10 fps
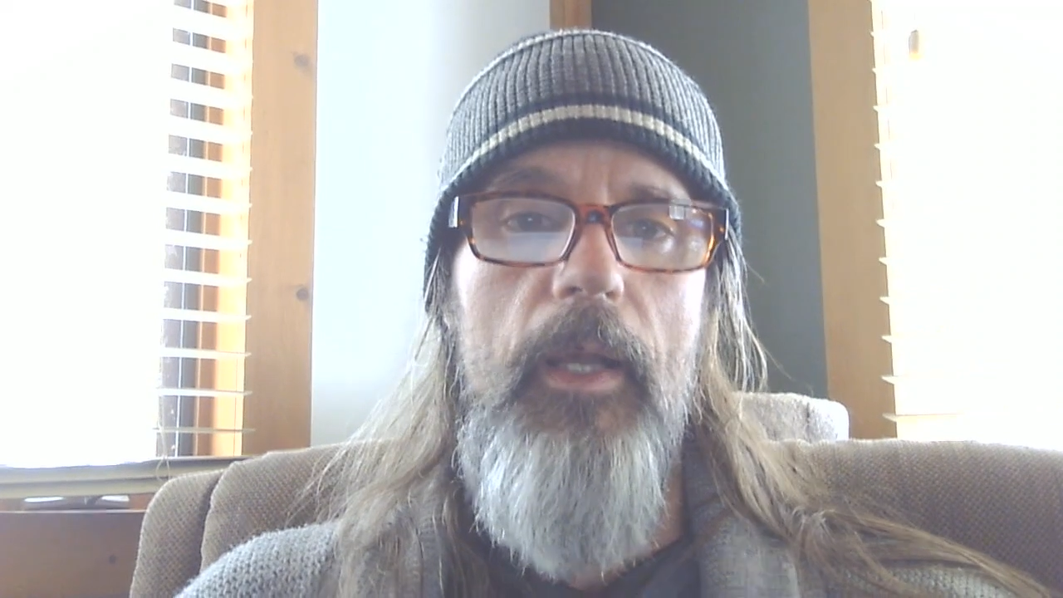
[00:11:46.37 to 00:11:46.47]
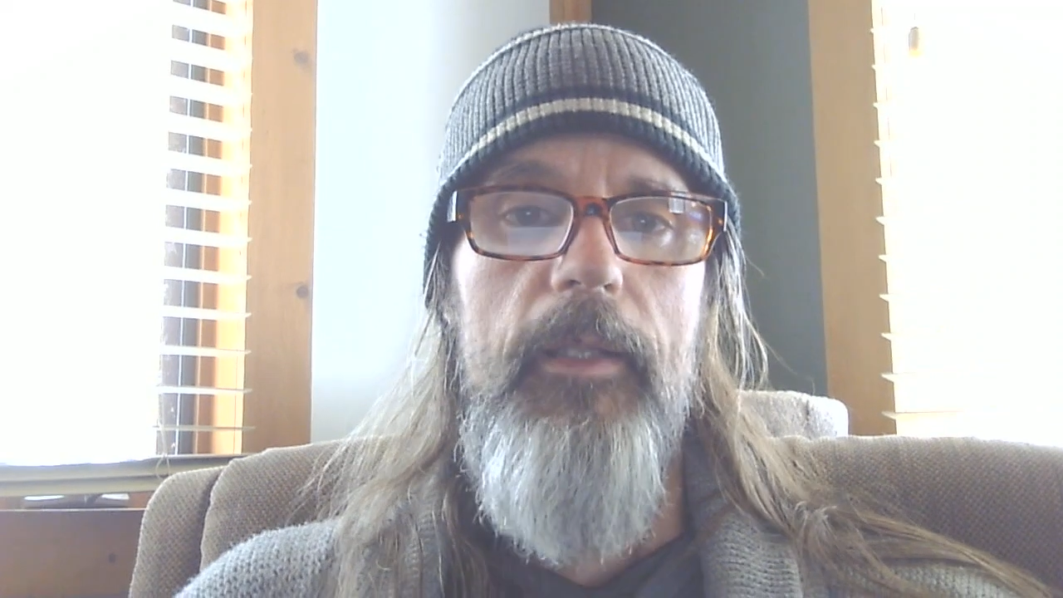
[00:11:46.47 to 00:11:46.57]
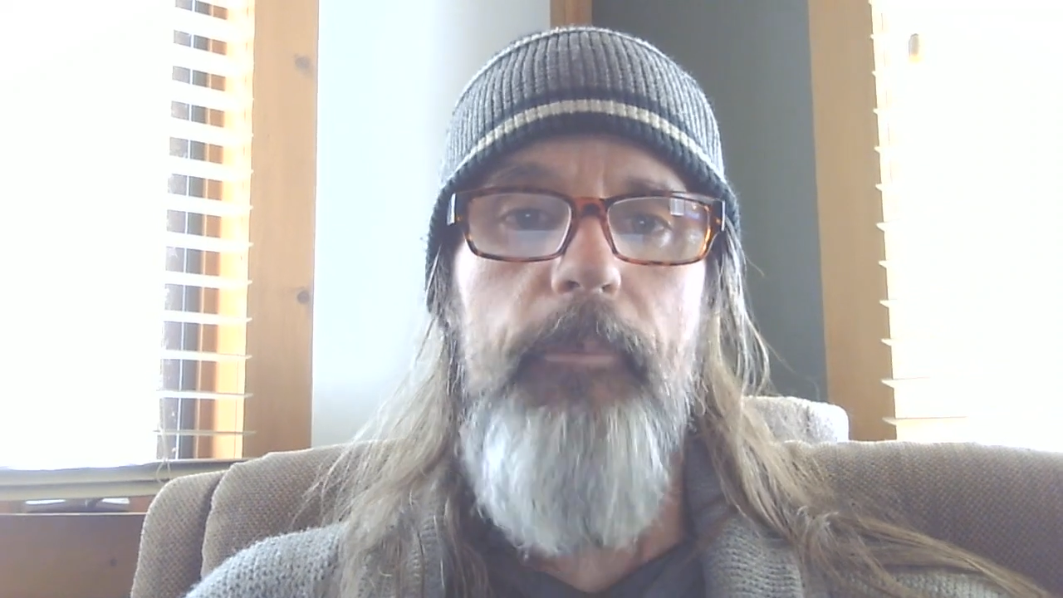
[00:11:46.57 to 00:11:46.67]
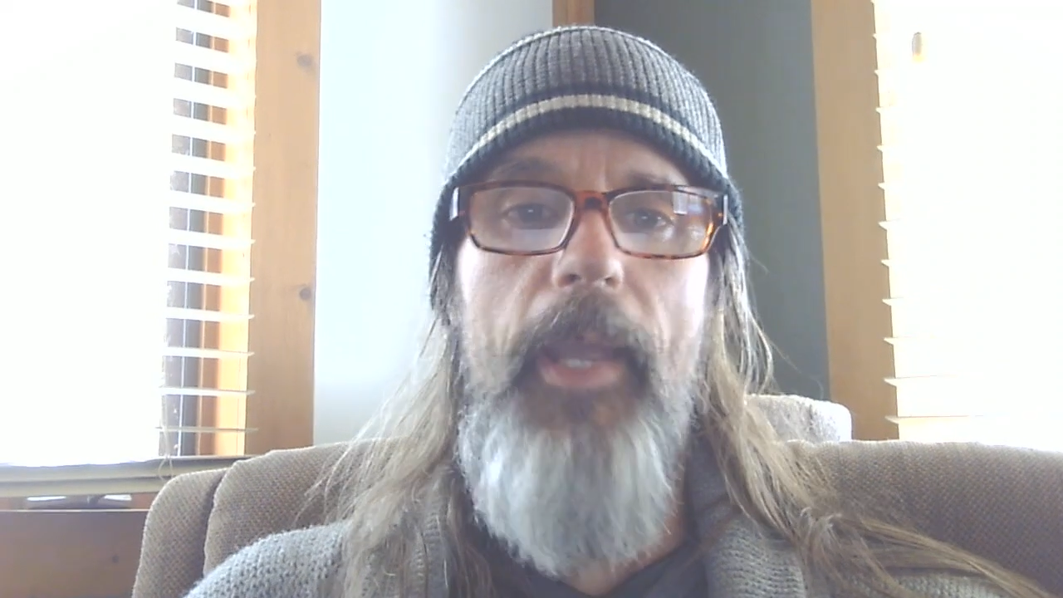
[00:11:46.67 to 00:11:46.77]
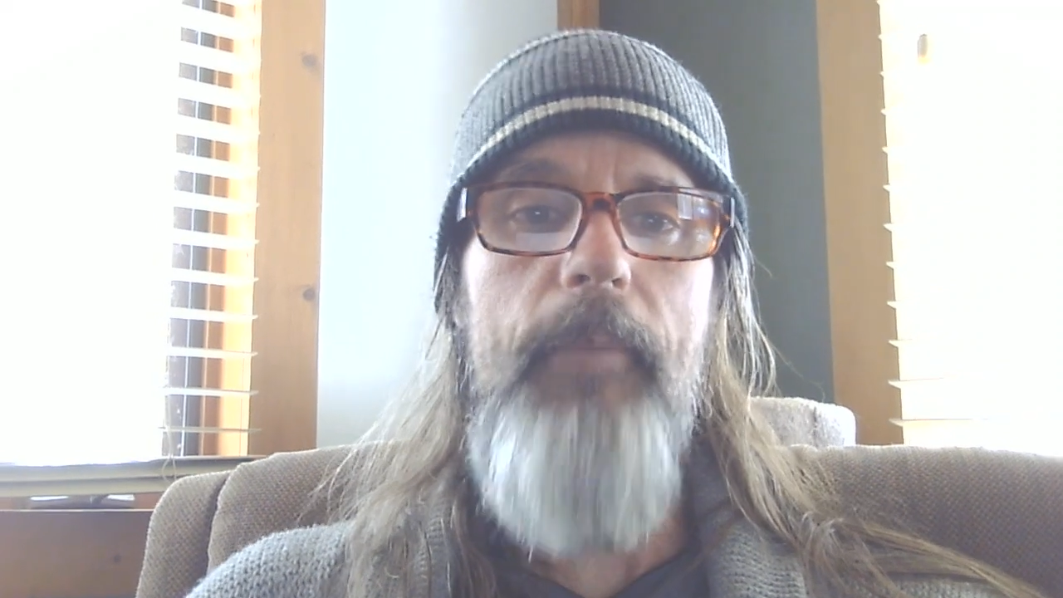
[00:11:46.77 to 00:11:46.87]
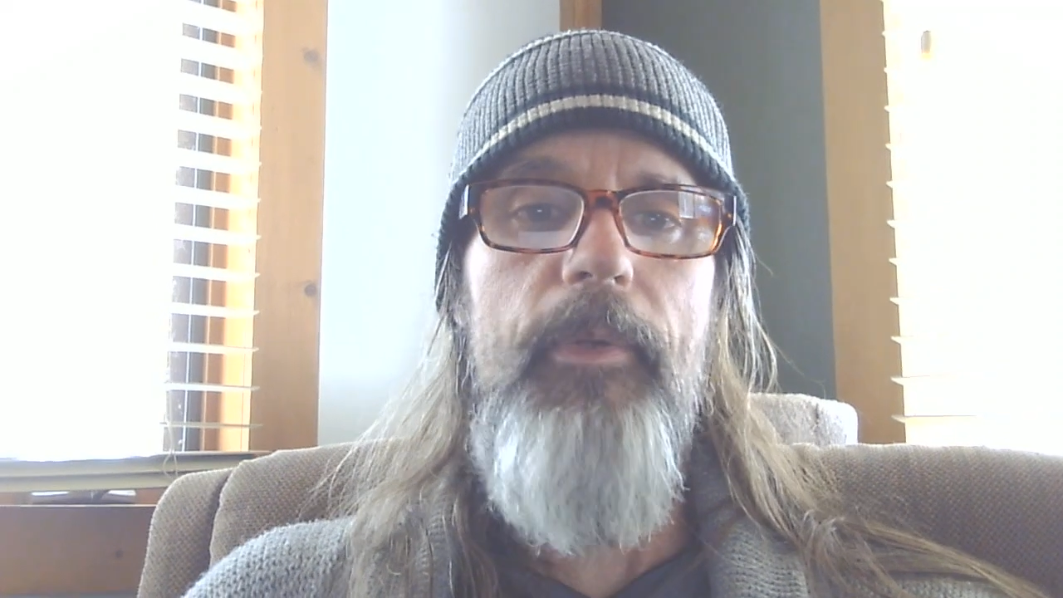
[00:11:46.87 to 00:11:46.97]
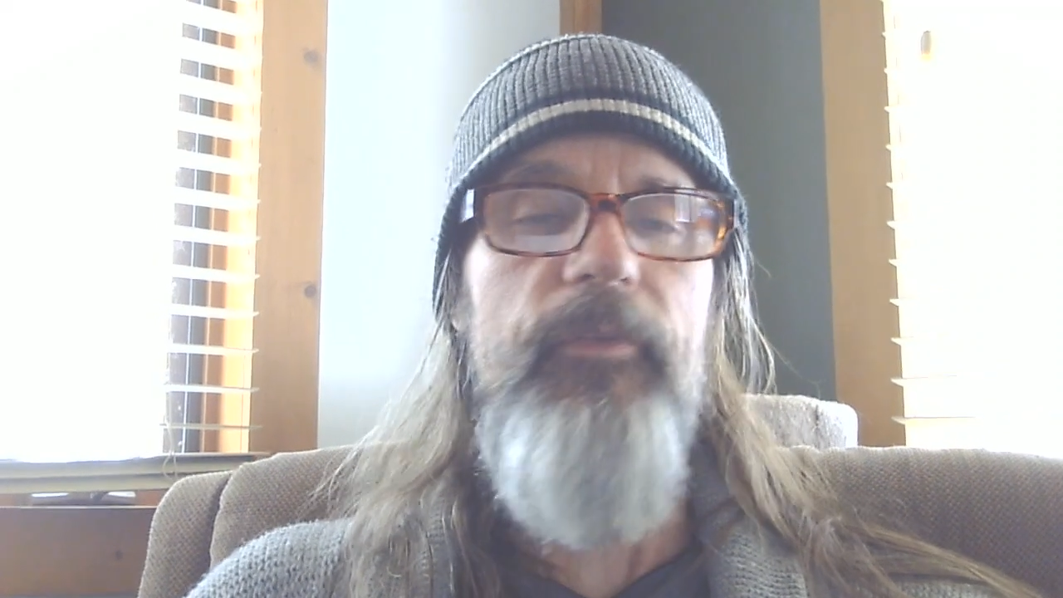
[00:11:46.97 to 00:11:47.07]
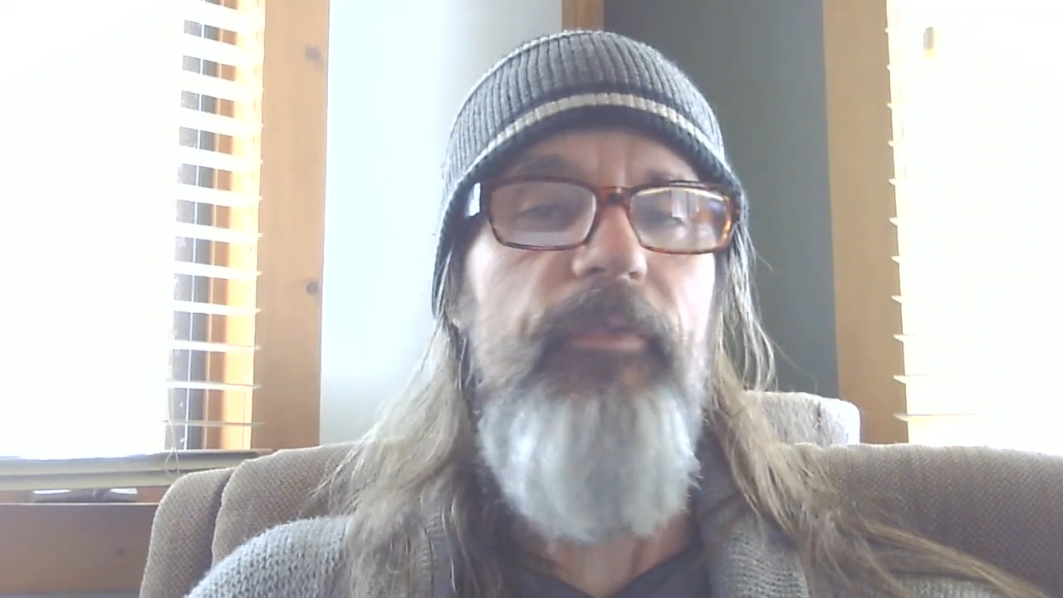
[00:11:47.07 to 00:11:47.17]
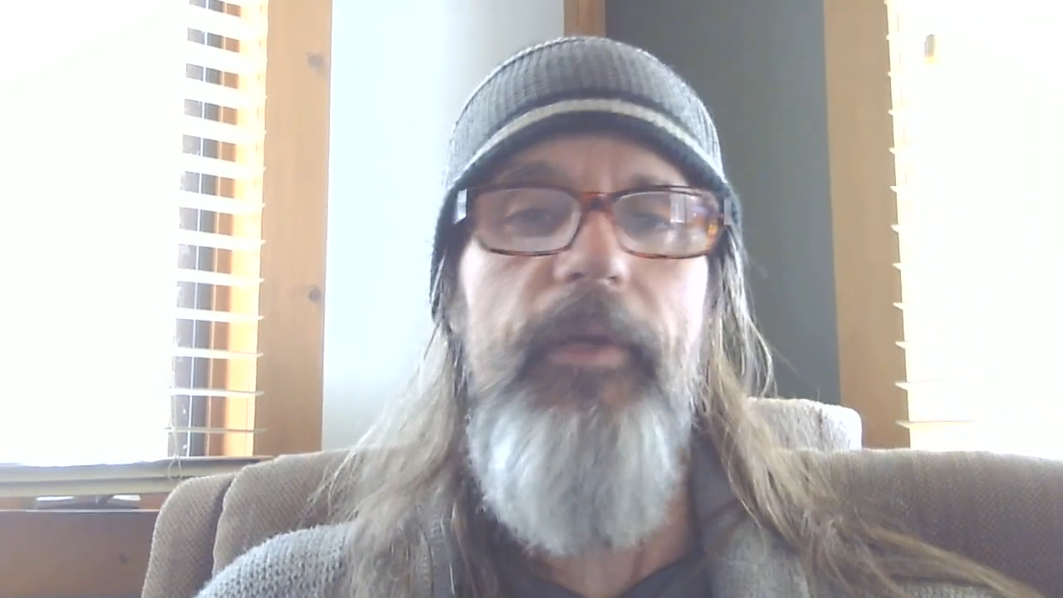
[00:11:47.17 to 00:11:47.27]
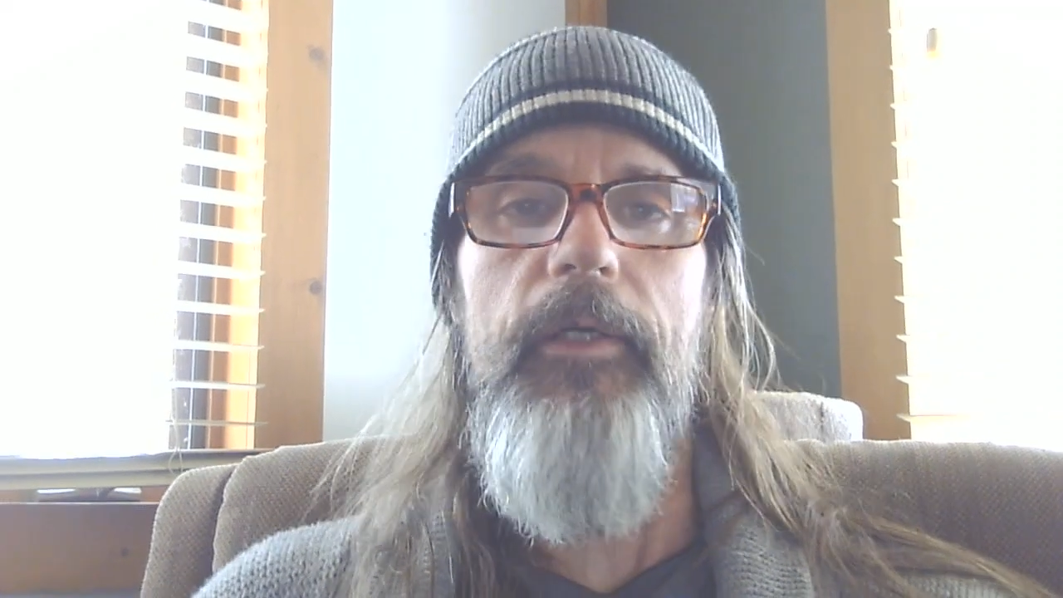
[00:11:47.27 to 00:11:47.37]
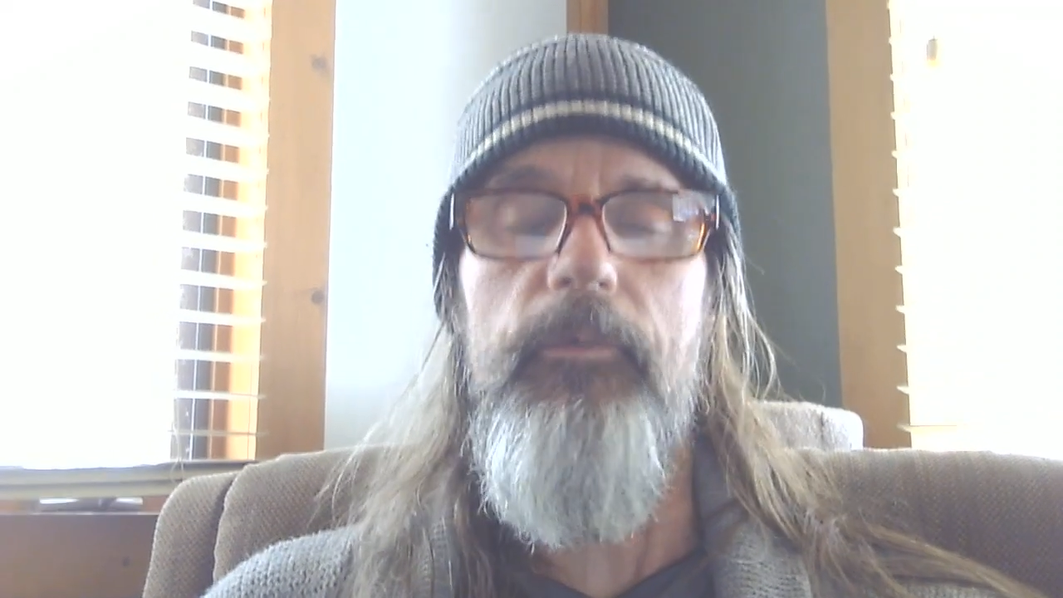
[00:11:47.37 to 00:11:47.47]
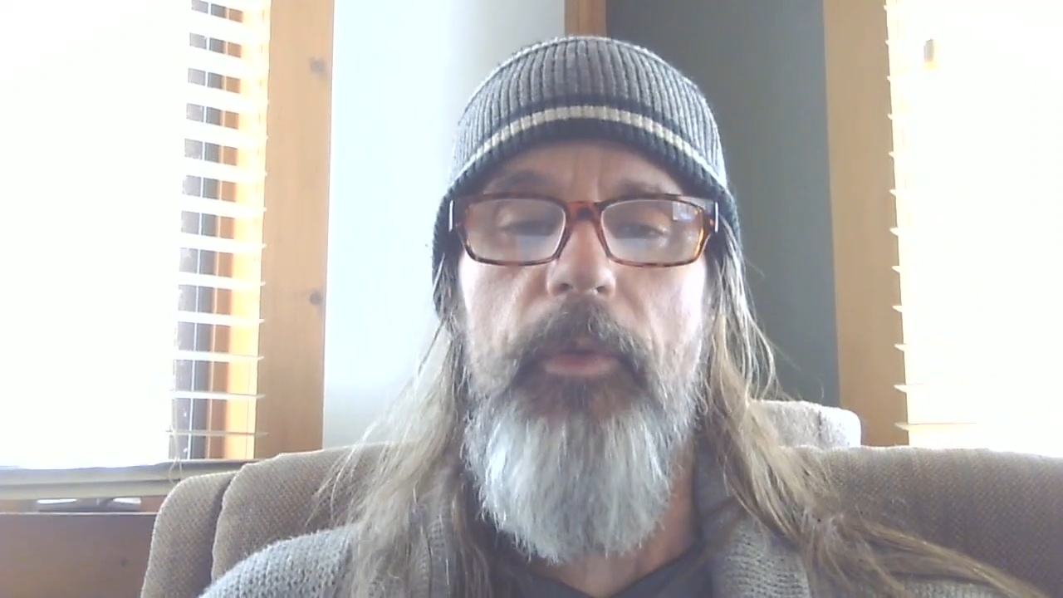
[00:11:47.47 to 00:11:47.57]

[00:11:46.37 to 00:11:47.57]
The paper is filled